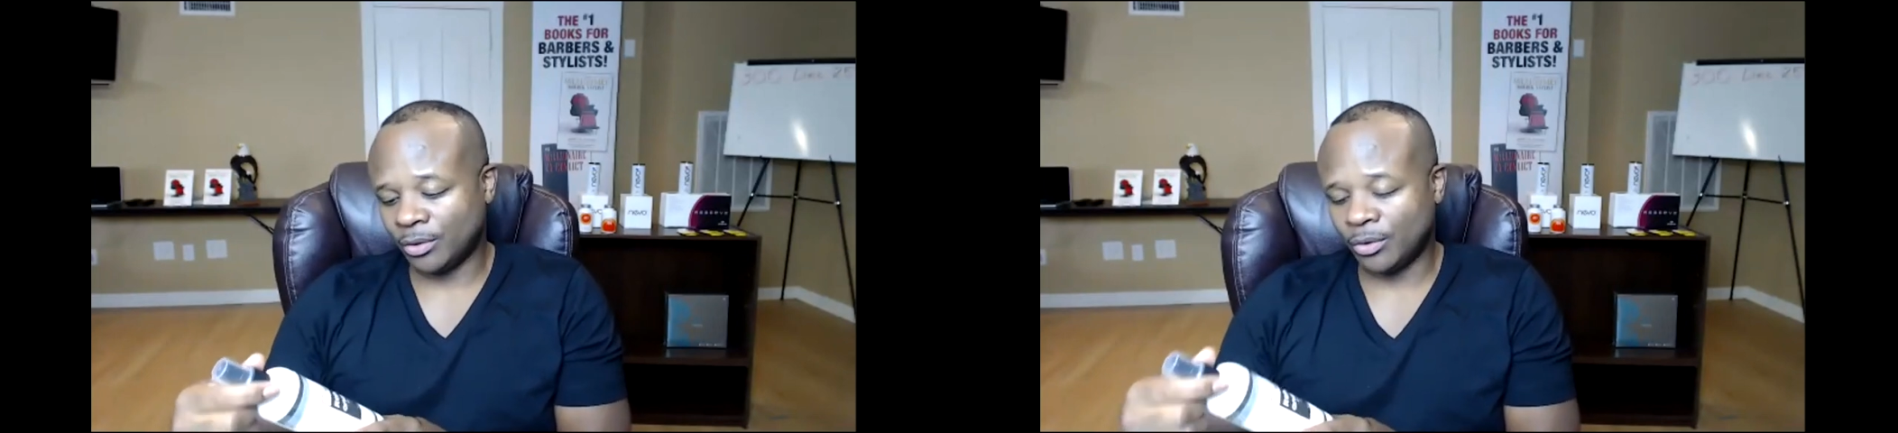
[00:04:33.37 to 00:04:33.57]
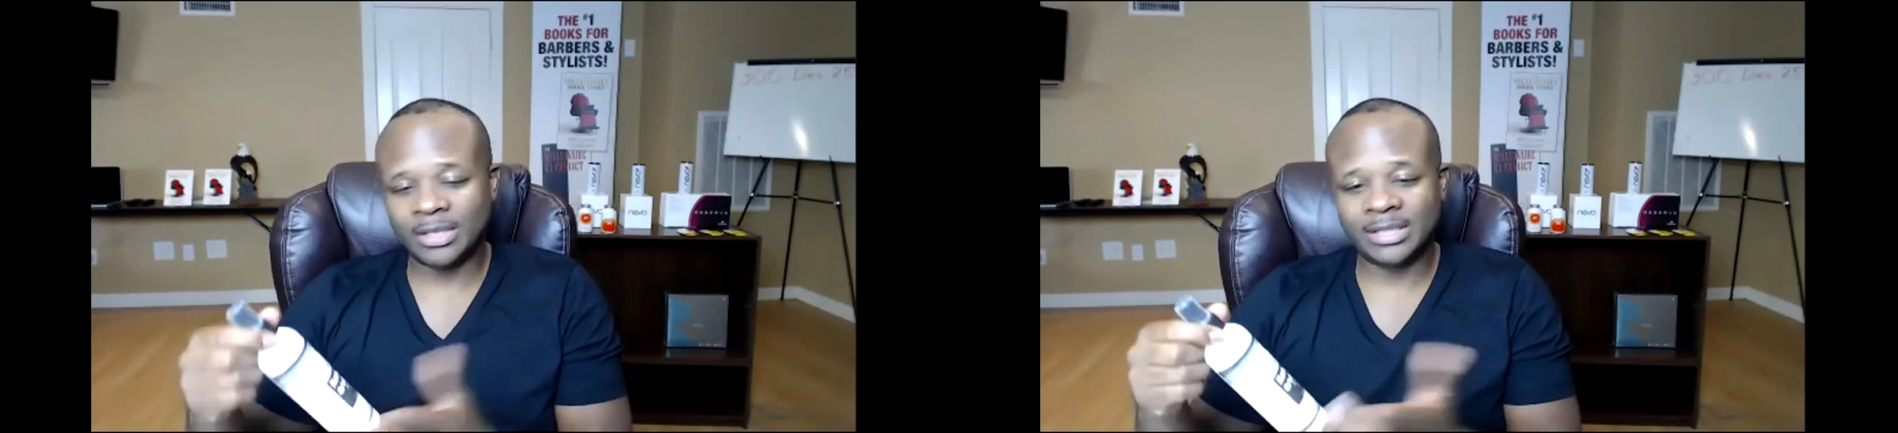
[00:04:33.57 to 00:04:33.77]

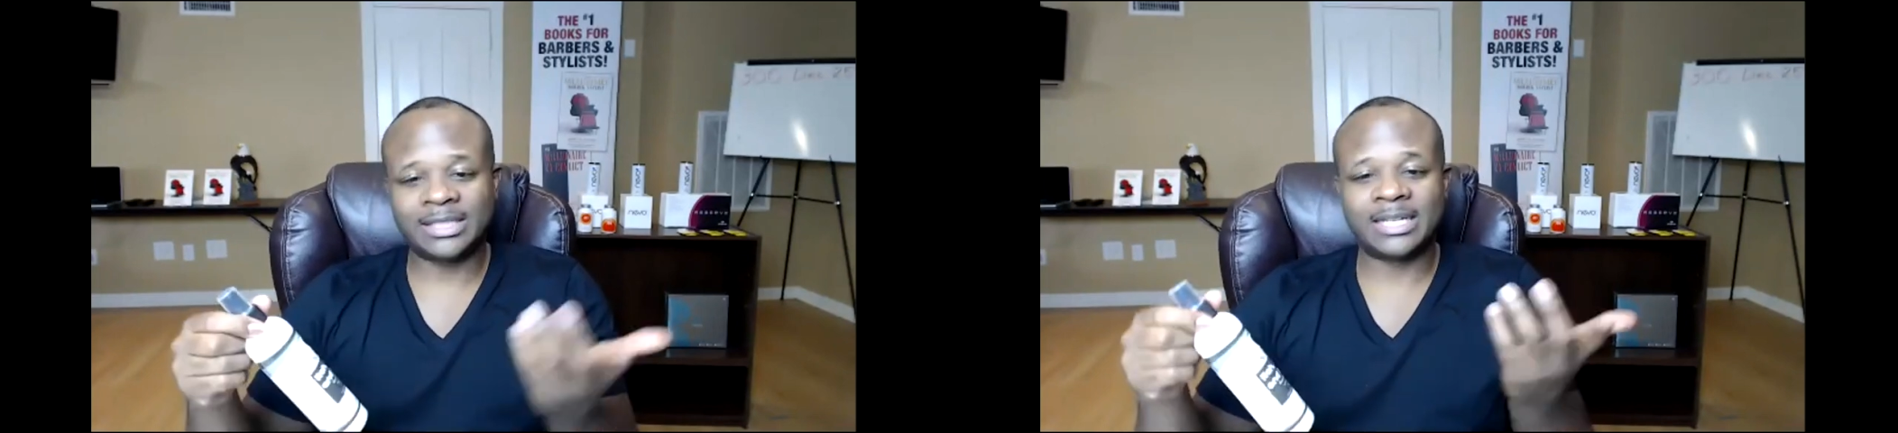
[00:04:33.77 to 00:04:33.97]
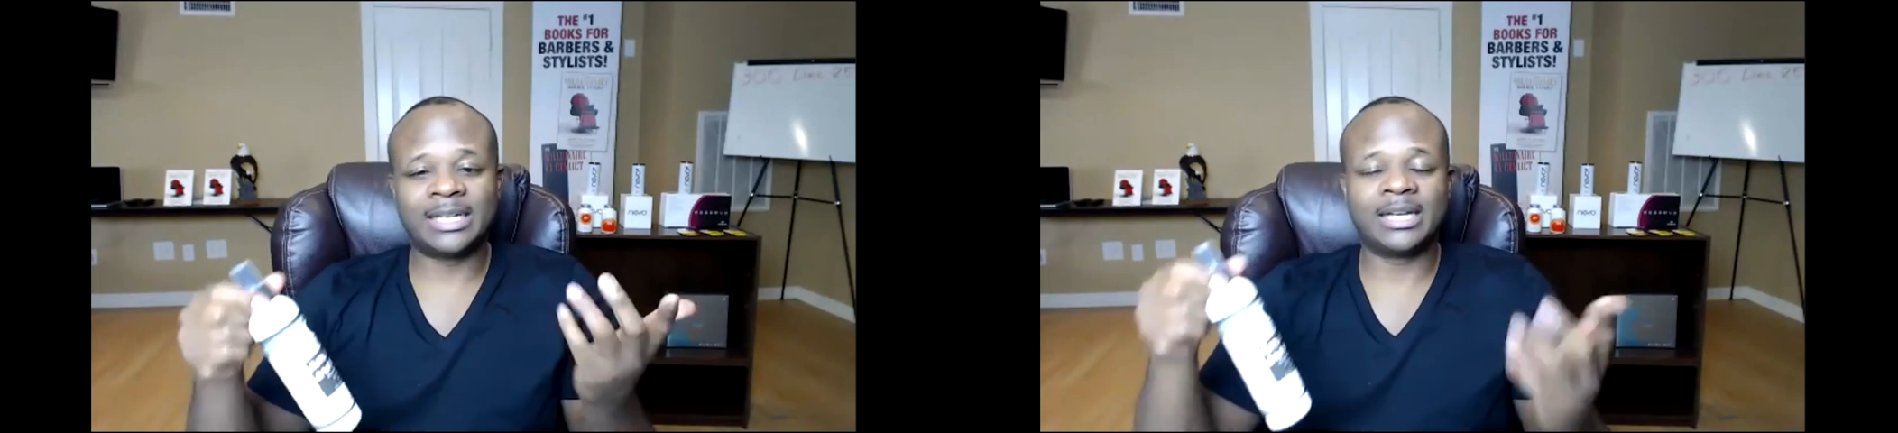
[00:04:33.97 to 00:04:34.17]
oily
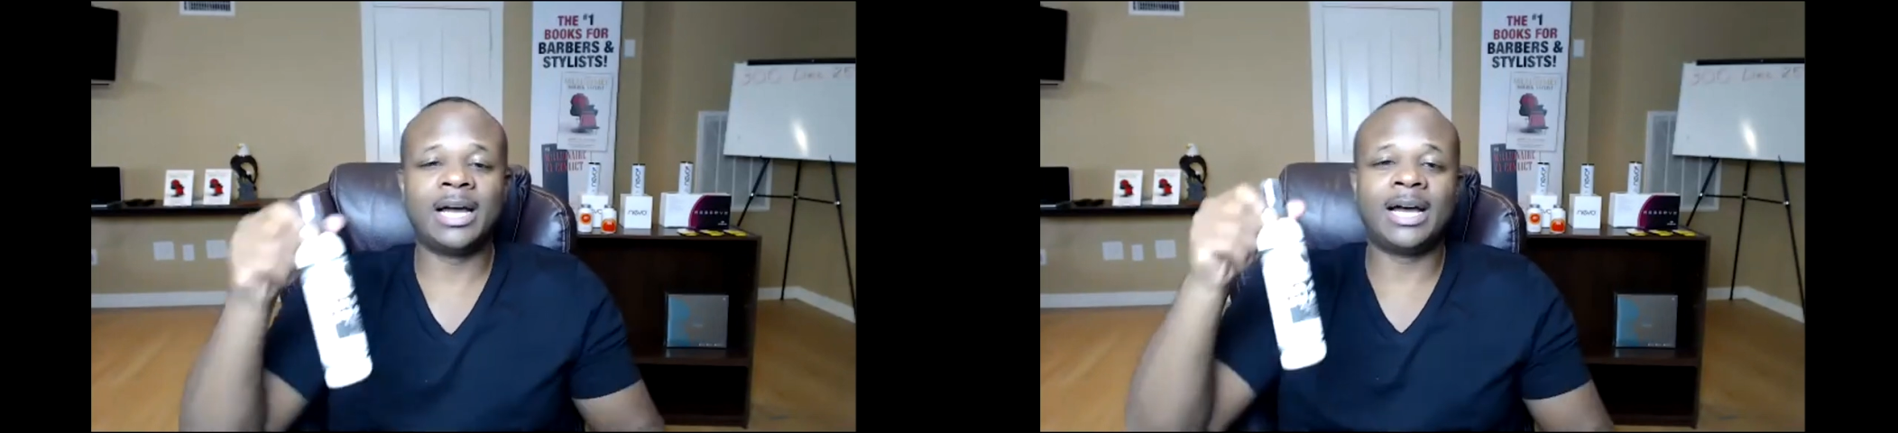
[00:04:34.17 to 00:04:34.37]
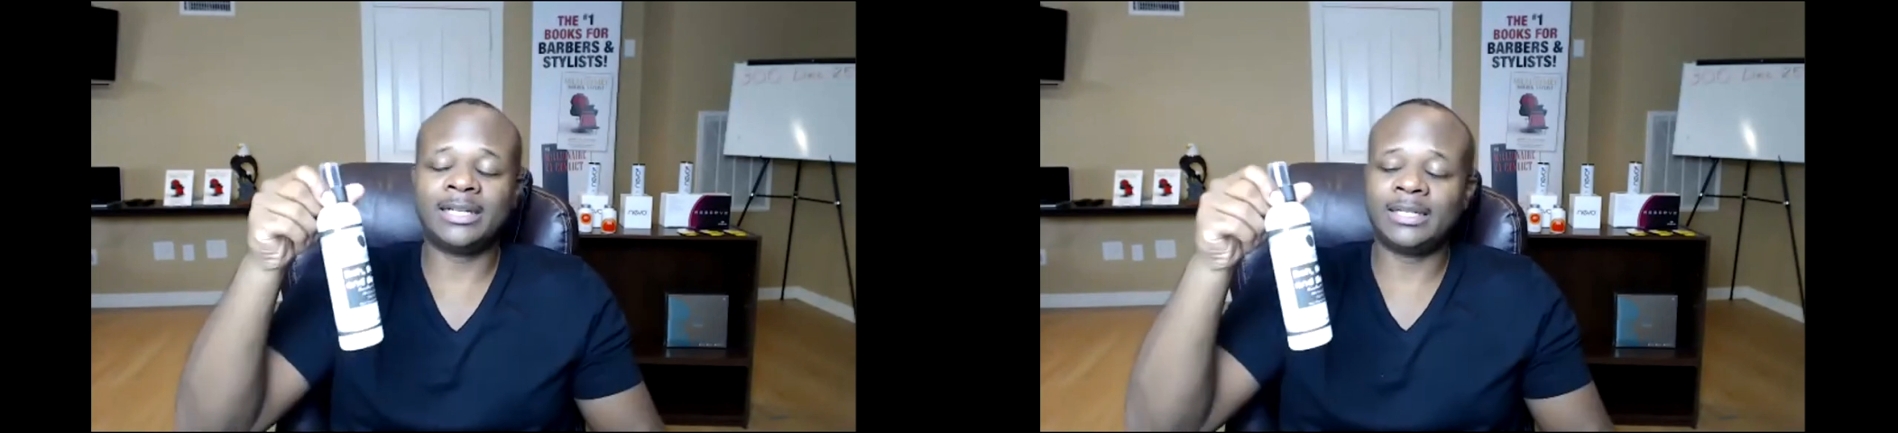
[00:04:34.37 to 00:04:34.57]
skin,
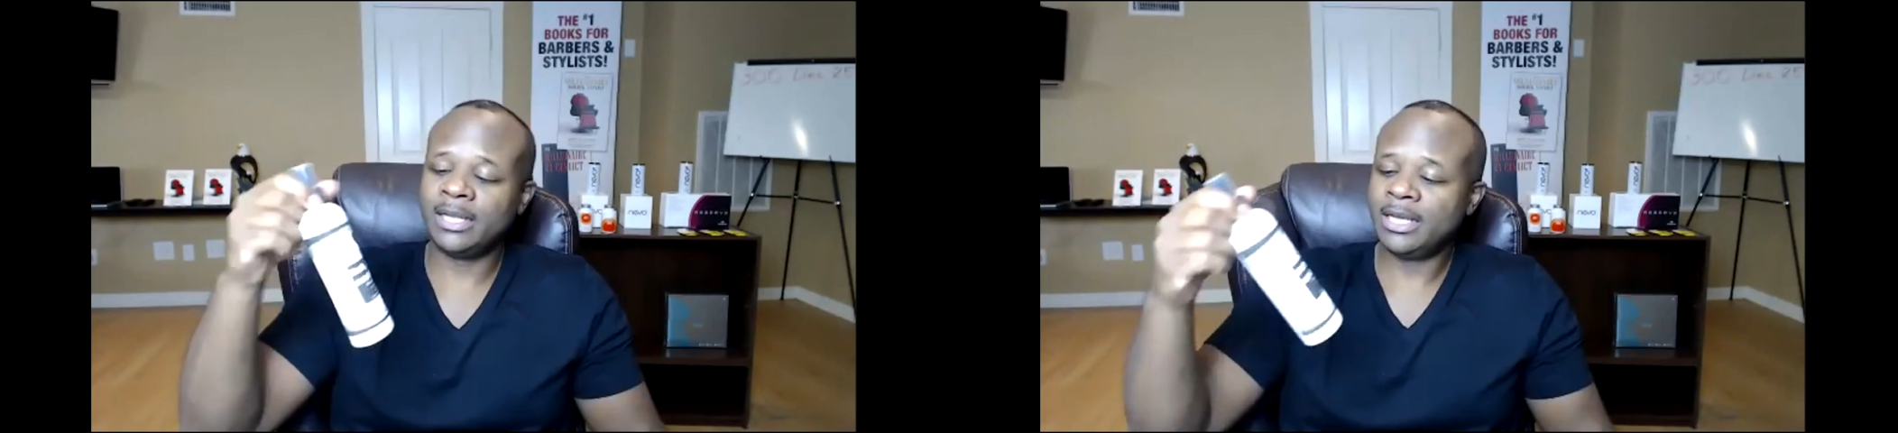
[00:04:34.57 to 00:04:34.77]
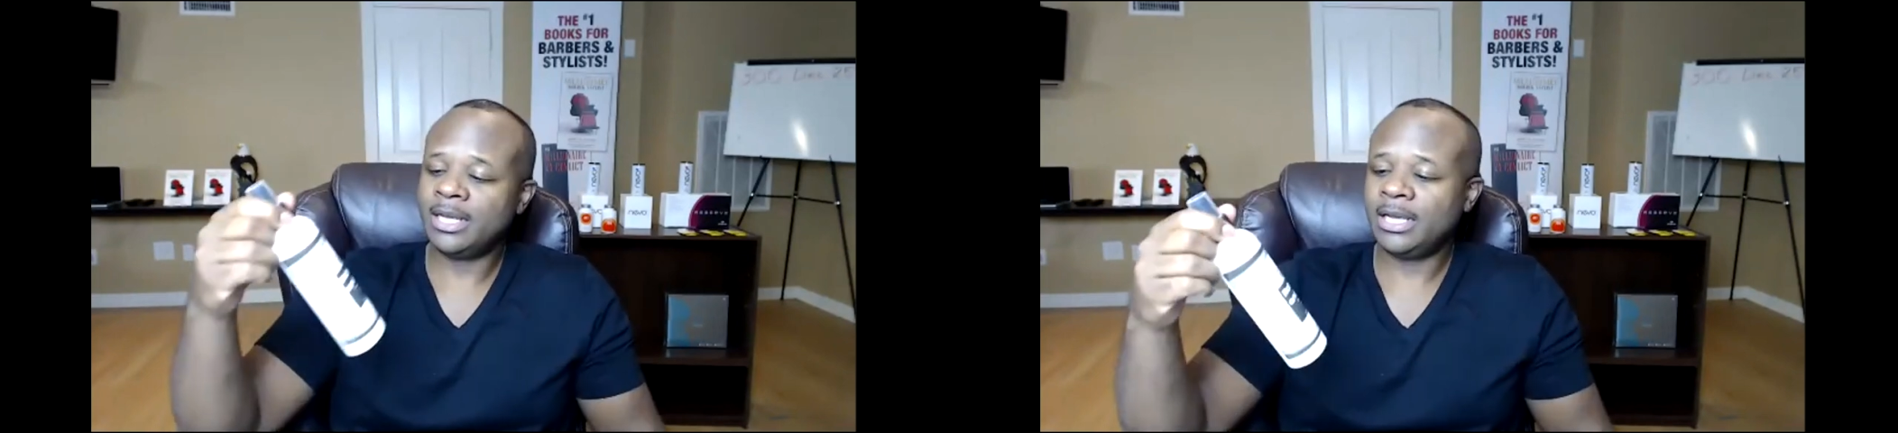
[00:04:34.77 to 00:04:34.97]
hot,
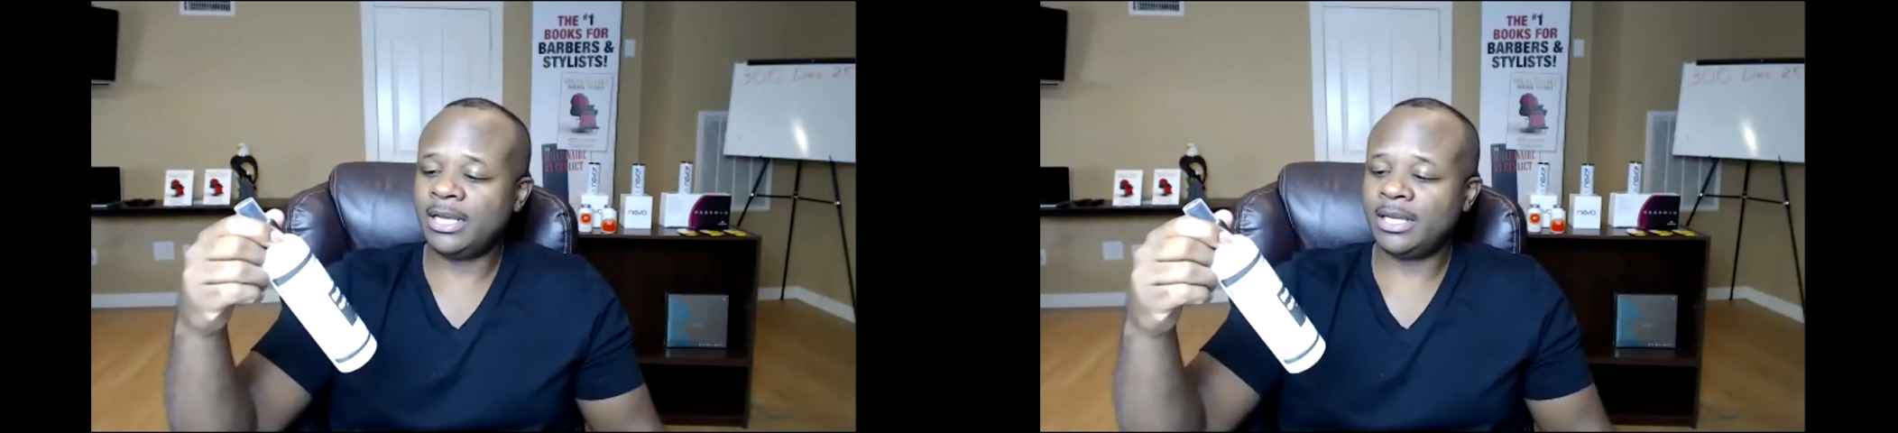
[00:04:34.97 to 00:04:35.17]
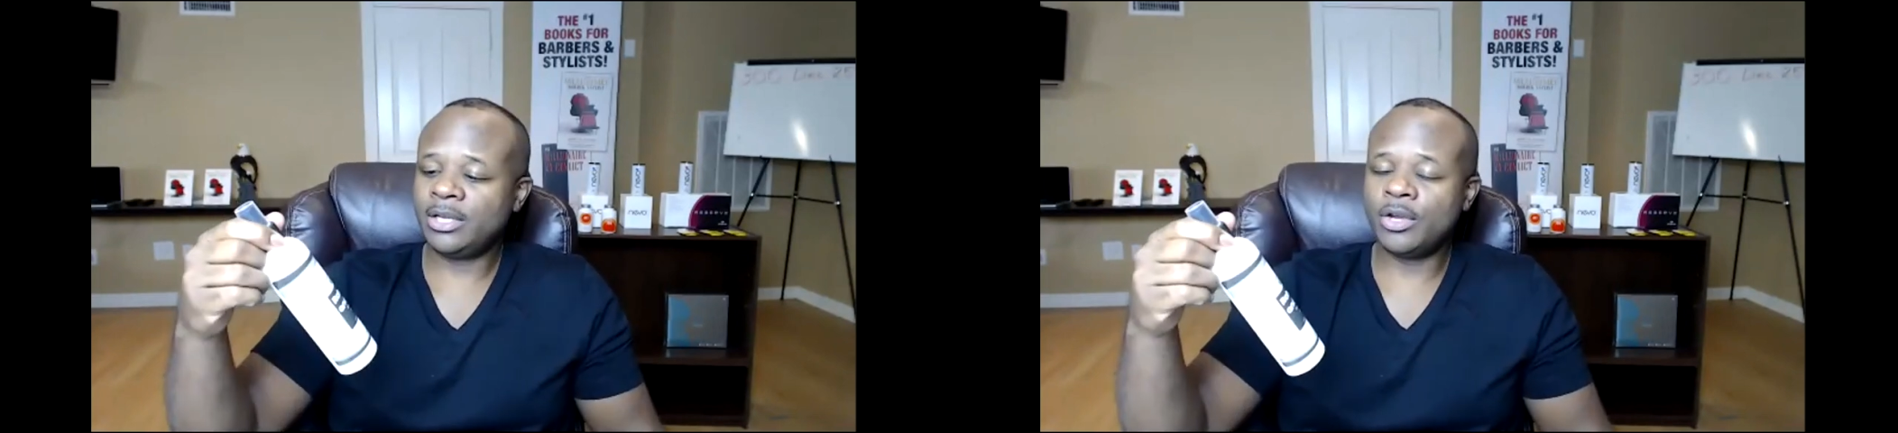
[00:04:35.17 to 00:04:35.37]

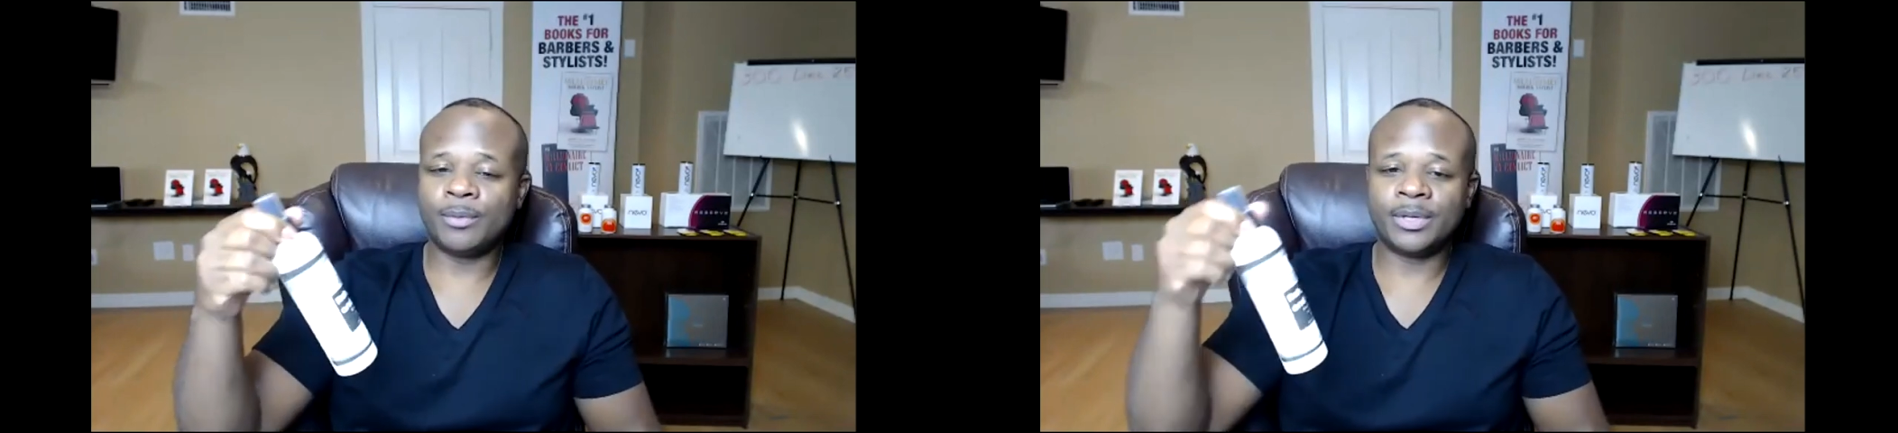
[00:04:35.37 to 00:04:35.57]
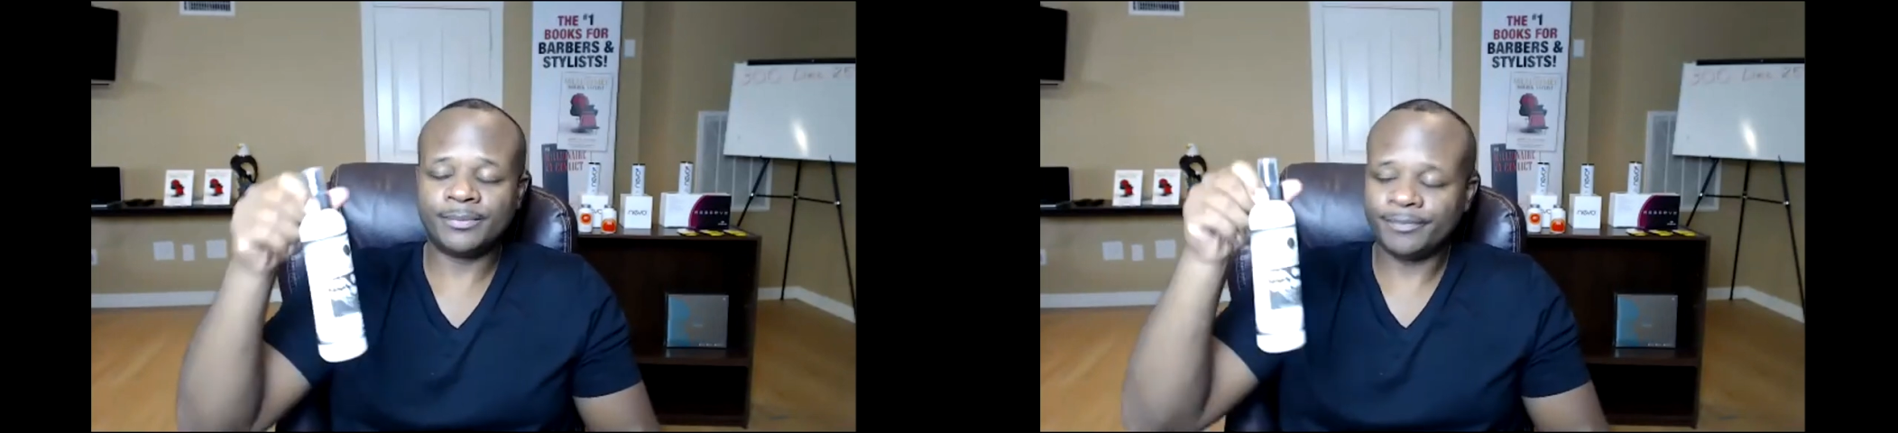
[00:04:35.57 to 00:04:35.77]
and
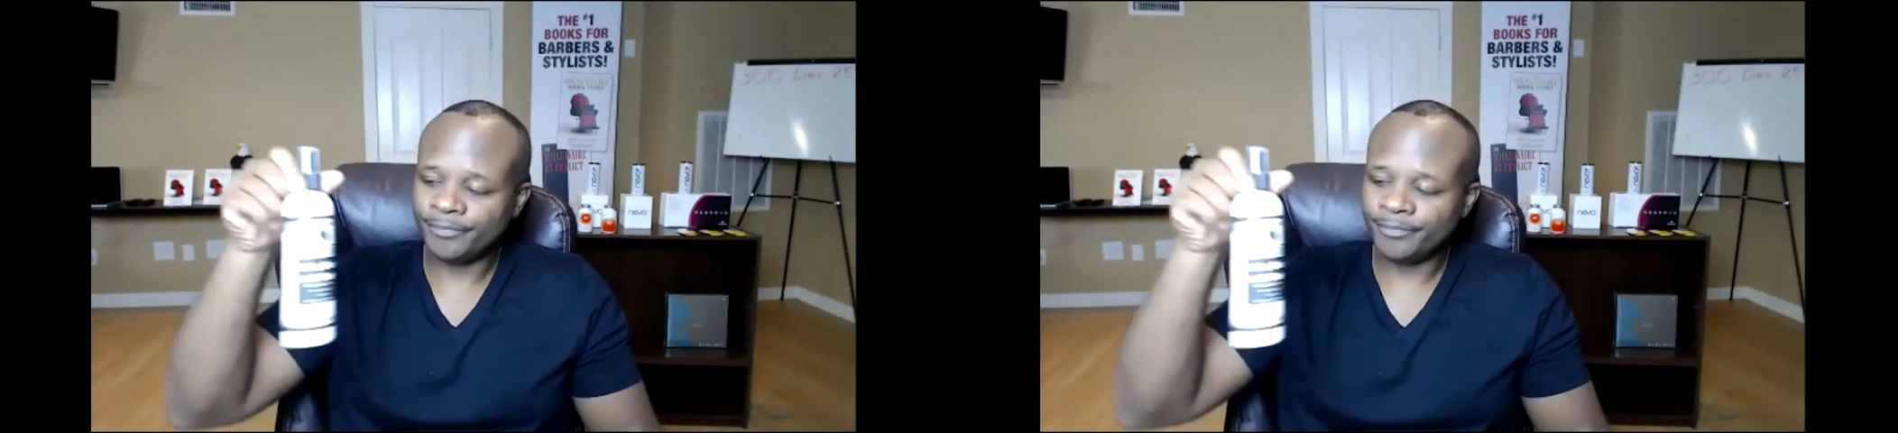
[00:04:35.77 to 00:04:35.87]
humid.